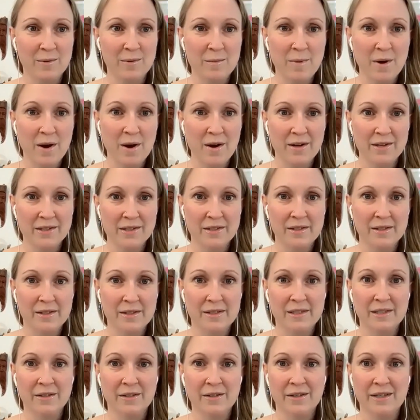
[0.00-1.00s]
We paused the
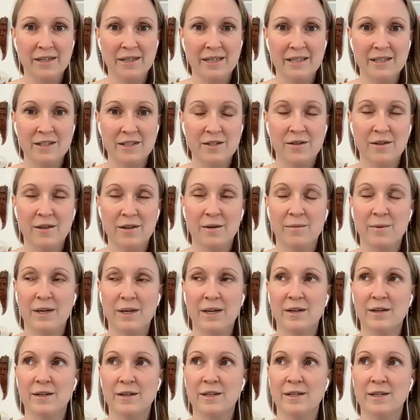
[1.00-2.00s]
series so that
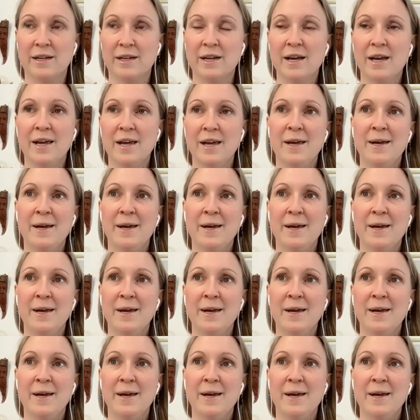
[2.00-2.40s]
we could